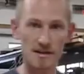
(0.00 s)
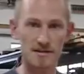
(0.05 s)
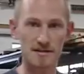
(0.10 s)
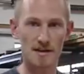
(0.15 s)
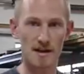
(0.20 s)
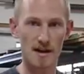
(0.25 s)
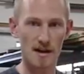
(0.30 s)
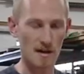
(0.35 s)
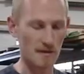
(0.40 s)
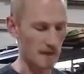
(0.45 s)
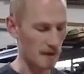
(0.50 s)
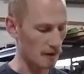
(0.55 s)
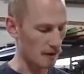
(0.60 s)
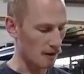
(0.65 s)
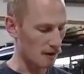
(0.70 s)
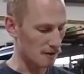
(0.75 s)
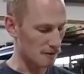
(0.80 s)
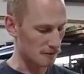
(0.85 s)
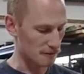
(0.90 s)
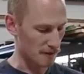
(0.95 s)
psi, and that
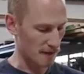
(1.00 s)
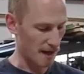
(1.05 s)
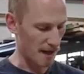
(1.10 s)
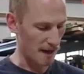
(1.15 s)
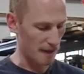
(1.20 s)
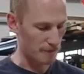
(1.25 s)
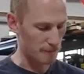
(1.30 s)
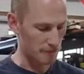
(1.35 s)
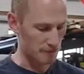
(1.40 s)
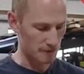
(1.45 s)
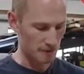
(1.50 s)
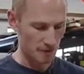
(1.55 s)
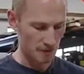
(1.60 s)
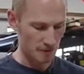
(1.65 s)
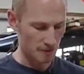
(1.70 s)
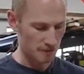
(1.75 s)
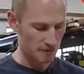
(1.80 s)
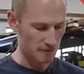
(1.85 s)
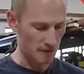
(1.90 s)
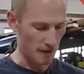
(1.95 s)
hollow cap,
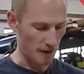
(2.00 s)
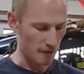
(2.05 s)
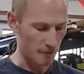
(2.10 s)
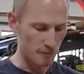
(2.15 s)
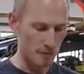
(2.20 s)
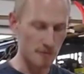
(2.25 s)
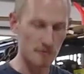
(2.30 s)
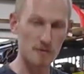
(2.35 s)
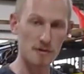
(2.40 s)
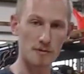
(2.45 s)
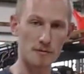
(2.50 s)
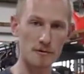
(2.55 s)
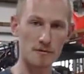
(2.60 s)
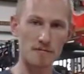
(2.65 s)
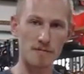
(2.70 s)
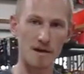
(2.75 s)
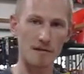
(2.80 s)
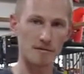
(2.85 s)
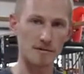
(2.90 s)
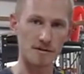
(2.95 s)
we really
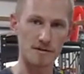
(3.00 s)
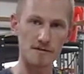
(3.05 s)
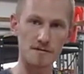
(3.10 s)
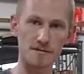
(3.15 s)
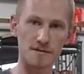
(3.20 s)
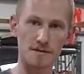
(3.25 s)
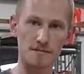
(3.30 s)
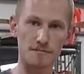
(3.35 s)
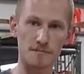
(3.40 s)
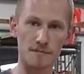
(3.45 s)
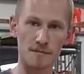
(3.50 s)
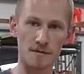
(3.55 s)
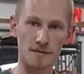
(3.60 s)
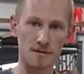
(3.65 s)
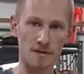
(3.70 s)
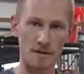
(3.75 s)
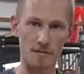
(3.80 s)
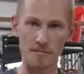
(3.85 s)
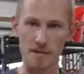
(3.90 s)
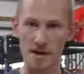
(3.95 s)
wouldn't be able to use a
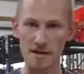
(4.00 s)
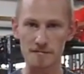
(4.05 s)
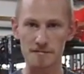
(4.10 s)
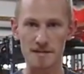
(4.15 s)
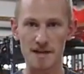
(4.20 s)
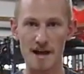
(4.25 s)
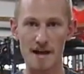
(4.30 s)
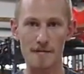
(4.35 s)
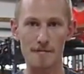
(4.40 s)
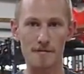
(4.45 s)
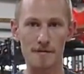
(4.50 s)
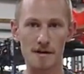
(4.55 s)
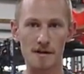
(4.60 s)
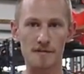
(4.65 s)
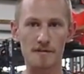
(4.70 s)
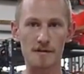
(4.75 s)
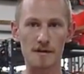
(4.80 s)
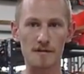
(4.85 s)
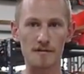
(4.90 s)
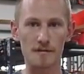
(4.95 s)
pipe tap or
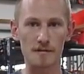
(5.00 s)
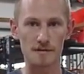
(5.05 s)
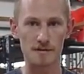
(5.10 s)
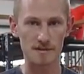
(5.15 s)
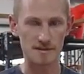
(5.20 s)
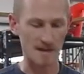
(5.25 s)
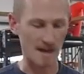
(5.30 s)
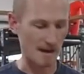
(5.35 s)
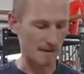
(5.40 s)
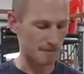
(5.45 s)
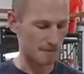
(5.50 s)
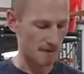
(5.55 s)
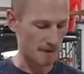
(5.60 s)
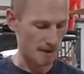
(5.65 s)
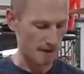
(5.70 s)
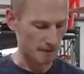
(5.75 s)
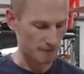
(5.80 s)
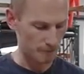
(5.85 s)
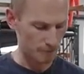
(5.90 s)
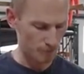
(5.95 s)
anything in there to tap
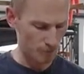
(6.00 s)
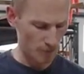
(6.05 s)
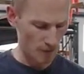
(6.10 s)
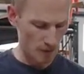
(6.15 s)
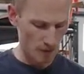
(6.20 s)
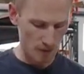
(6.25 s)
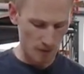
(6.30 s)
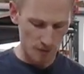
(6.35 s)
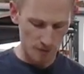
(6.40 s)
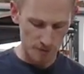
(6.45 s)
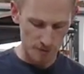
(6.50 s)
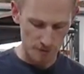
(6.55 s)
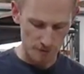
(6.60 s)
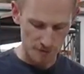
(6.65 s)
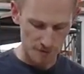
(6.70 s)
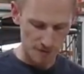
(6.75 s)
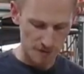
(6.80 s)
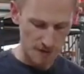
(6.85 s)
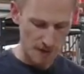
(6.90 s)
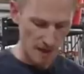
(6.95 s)
that. So
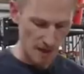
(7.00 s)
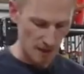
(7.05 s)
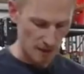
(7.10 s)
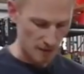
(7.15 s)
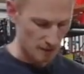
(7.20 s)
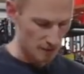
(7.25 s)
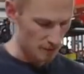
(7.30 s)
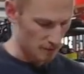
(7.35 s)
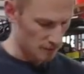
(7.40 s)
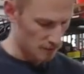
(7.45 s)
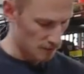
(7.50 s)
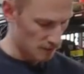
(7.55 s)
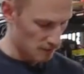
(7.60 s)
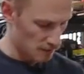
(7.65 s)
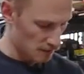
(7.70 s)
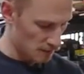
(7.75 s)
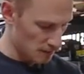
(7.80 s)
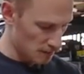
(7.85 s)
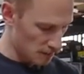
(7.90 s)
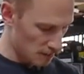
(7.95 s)
instead,
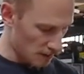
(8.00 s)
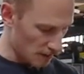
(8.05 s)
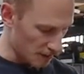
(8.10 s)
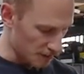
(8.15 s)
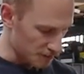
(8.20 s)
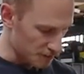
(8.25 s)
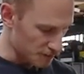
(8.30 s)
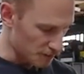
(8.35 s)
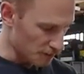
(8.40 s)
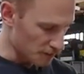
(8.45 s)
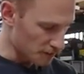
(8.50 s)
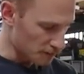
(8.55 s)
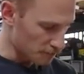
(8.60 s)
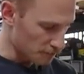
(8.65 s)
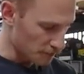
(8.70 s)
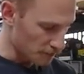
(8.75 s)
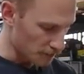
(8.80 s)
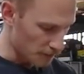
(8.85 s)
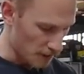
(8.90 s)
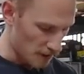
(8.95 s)
I started
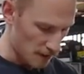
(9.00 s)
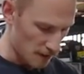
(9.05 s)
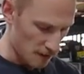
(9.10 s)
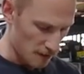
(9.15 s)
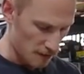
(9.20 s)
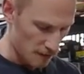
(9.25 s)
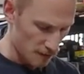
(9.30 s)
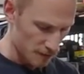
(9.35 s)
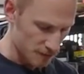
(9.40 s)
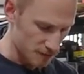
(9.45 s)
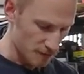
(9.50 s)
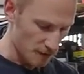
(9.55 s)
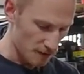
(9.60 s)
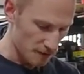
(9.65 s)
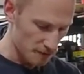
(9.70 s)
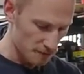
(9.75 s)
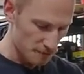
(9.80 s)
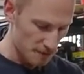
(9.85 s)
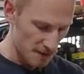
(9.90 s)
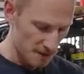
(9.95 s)
with a
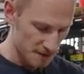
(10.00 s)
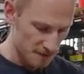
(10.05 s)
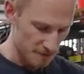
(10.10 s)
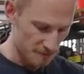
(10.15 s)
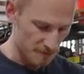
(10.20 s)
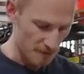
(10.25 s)
solid piece of